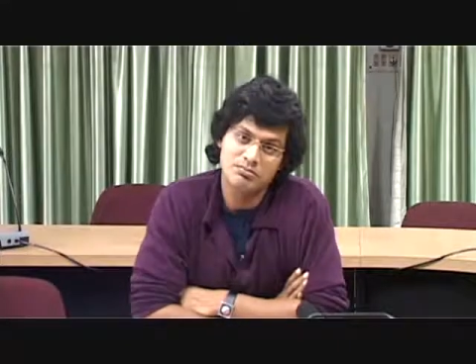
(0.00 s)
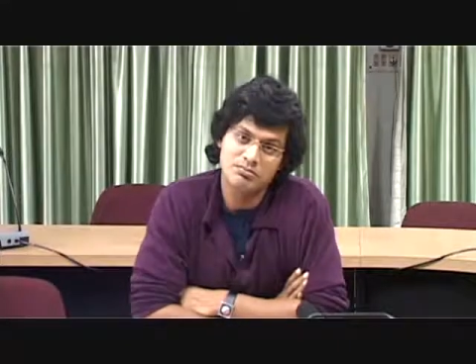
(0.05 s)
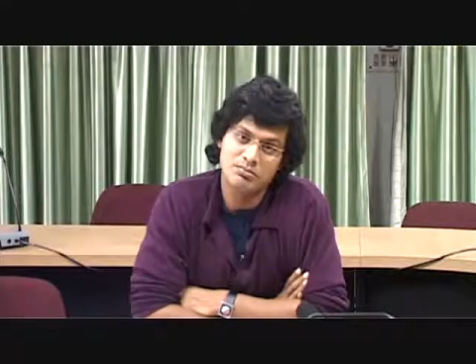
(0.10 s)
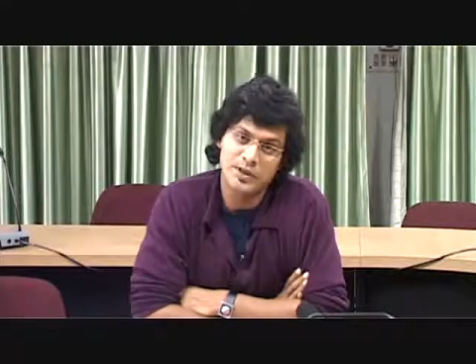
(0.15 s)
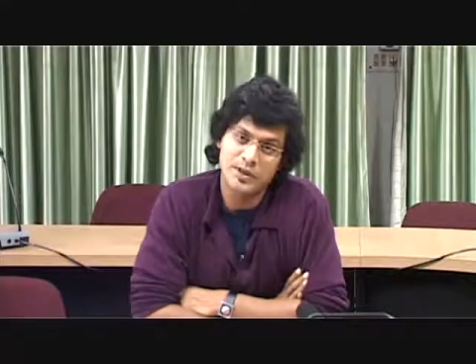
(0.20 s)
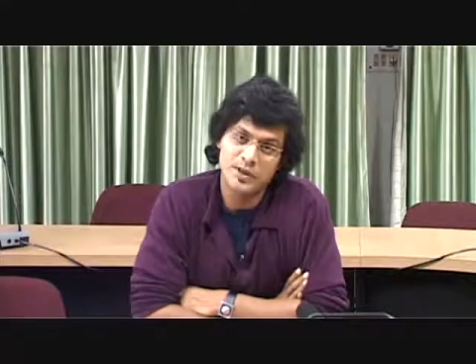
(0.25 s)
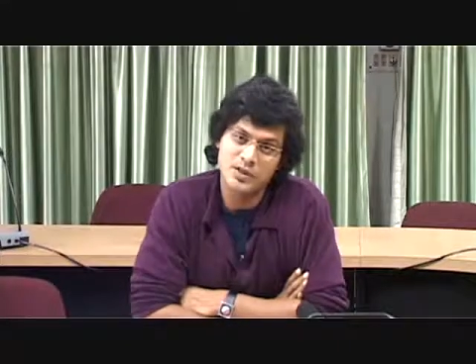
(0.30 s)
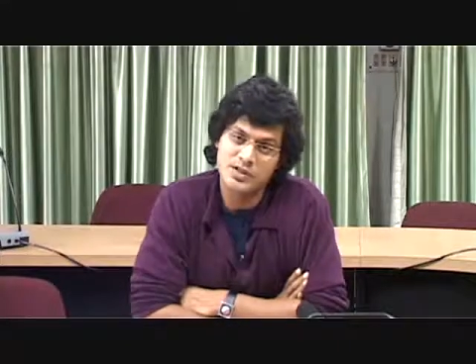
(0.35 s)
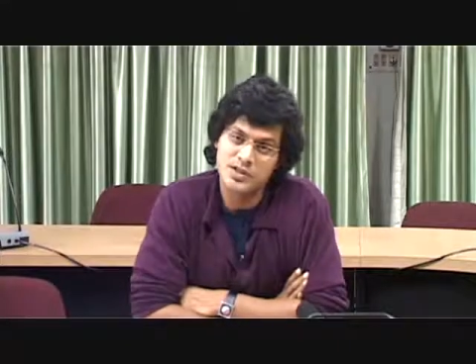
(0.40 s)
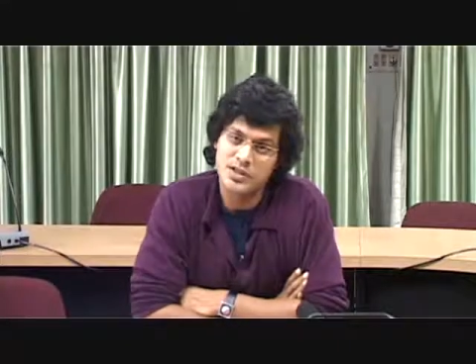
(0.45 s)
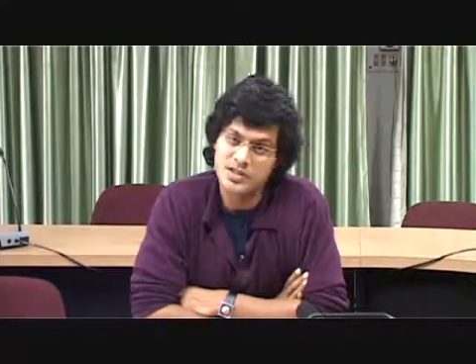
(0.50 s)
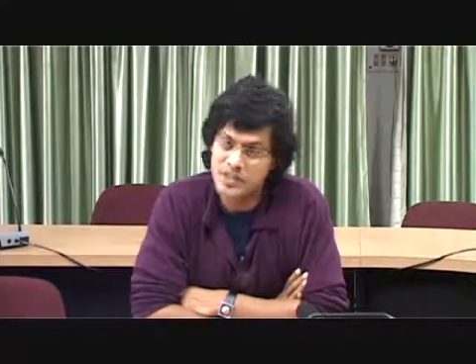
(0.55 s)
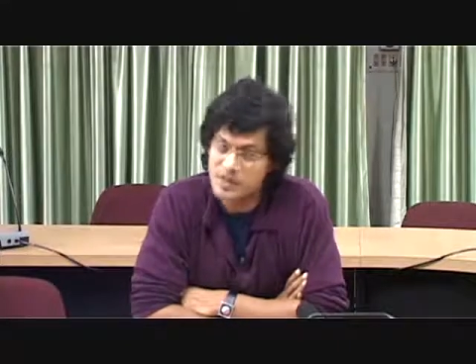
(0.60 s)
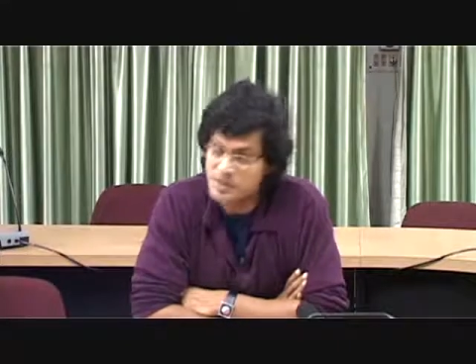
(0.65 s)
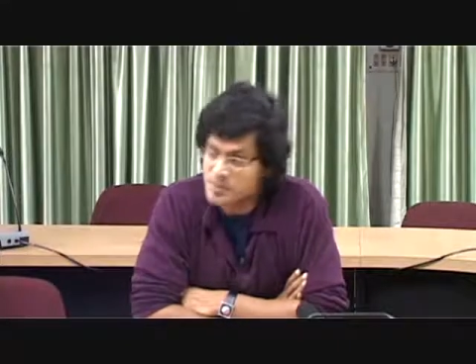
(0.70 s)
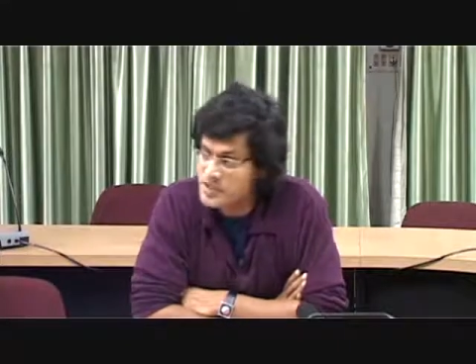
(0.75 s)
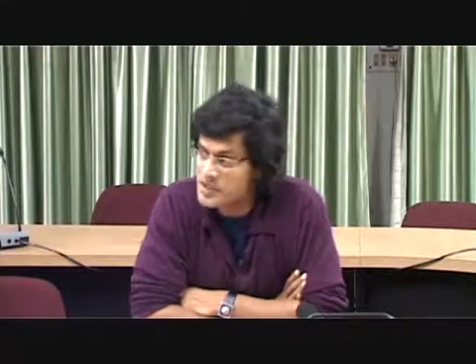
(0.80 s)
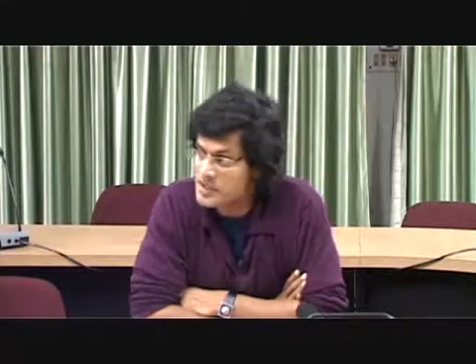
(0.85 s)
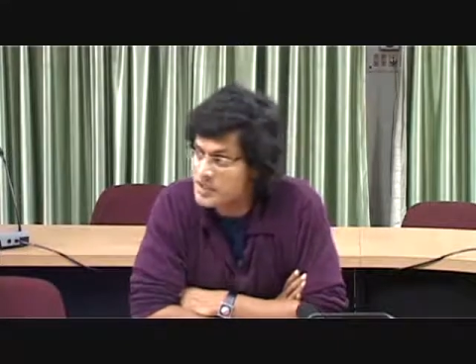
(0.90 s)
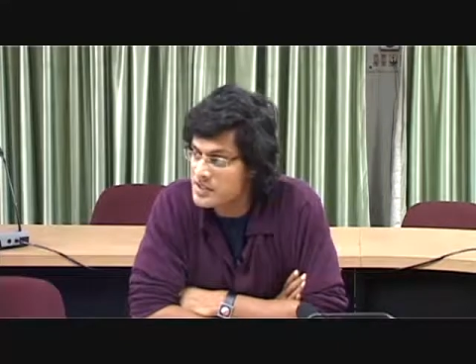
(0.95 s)
Because the
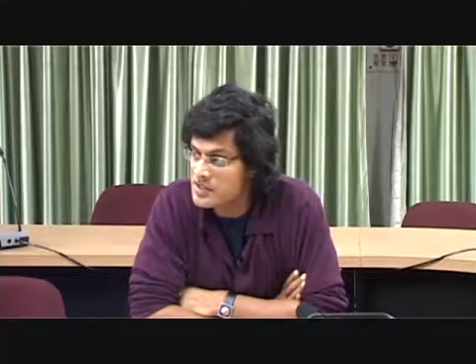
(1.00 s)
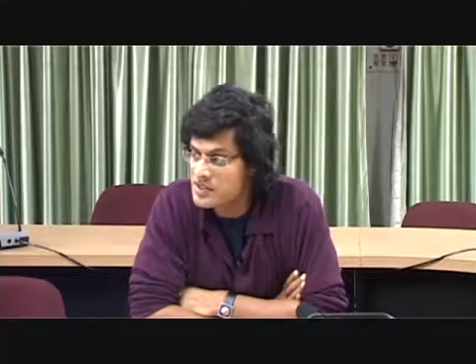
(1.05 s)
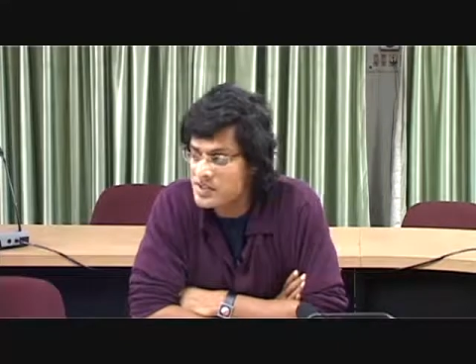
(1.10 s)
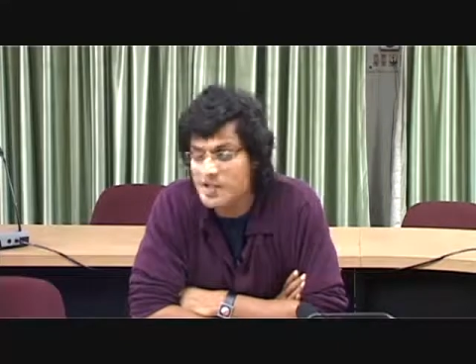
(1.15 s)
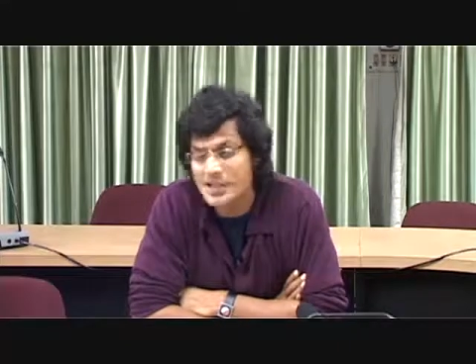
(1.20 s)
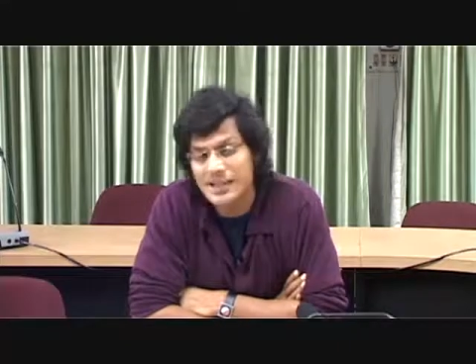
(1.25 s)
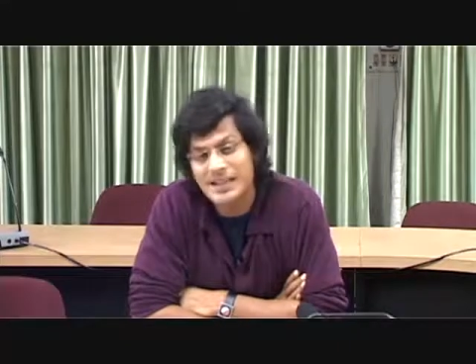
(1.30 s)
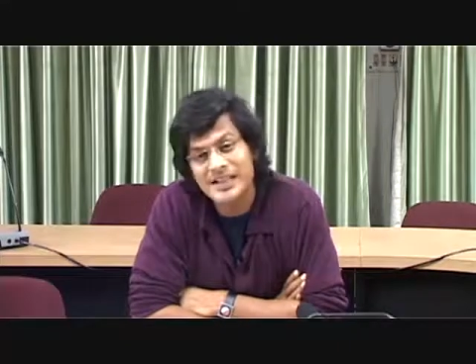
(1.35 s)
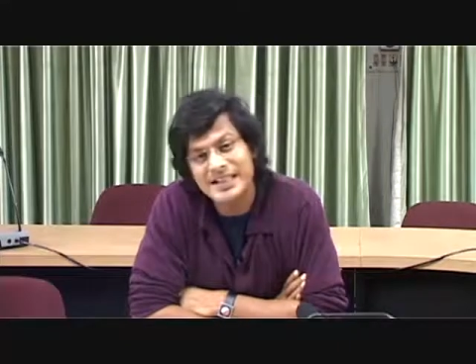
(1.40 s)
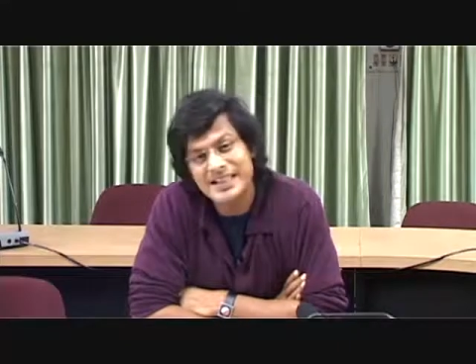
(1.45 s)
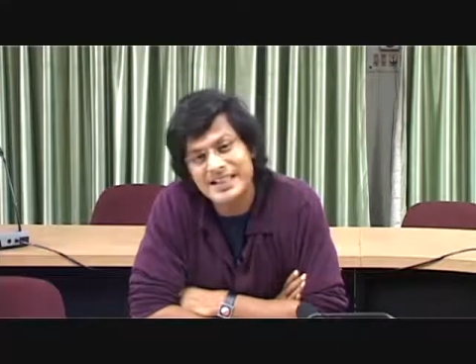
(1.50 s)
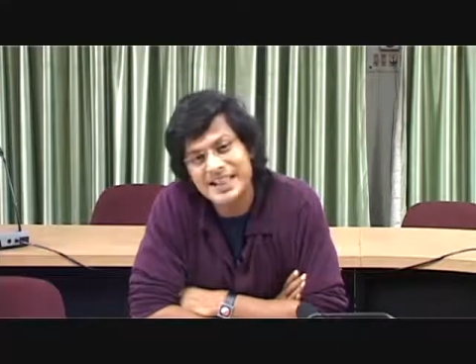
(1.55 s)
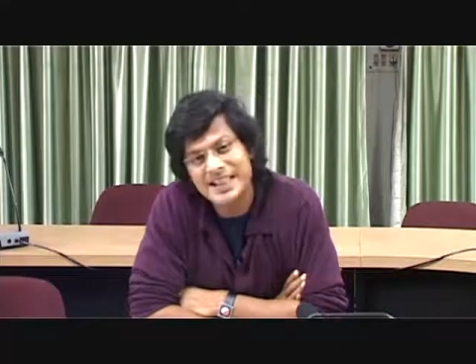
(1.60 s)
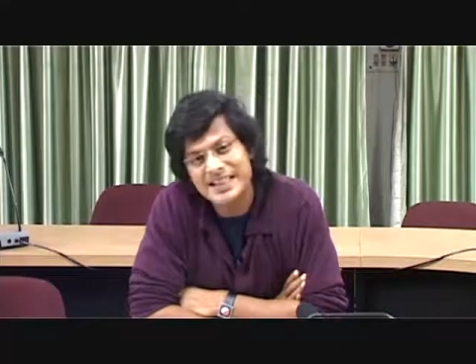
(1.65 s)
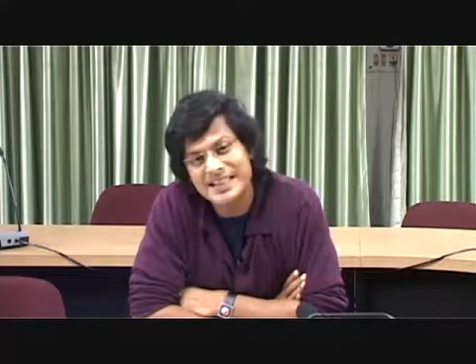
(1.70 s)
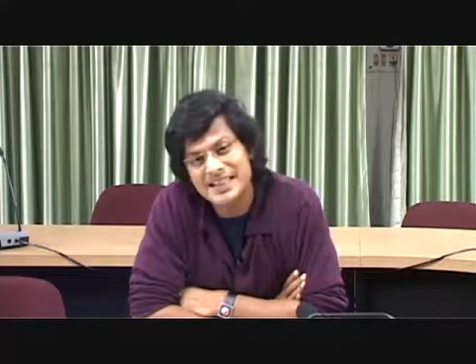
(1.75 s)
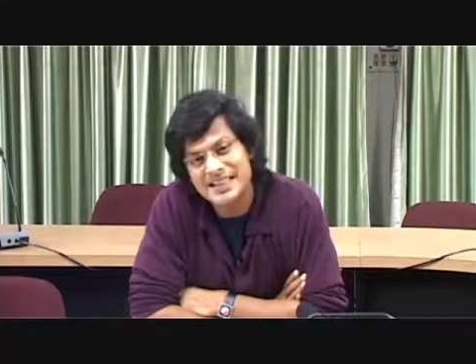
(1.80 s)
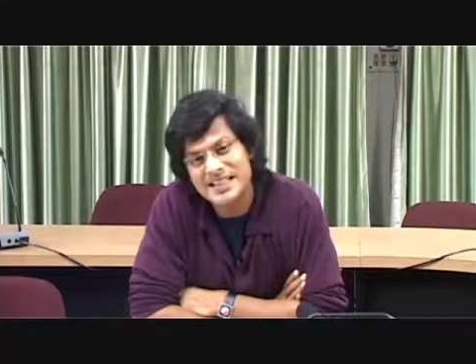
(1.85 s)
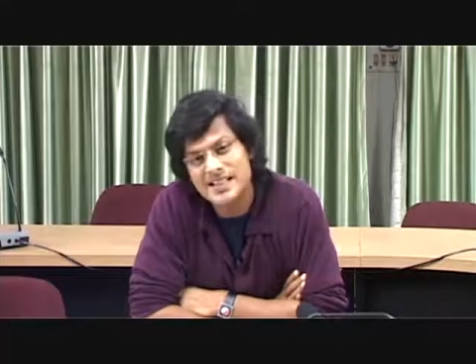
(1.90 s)
assumption is that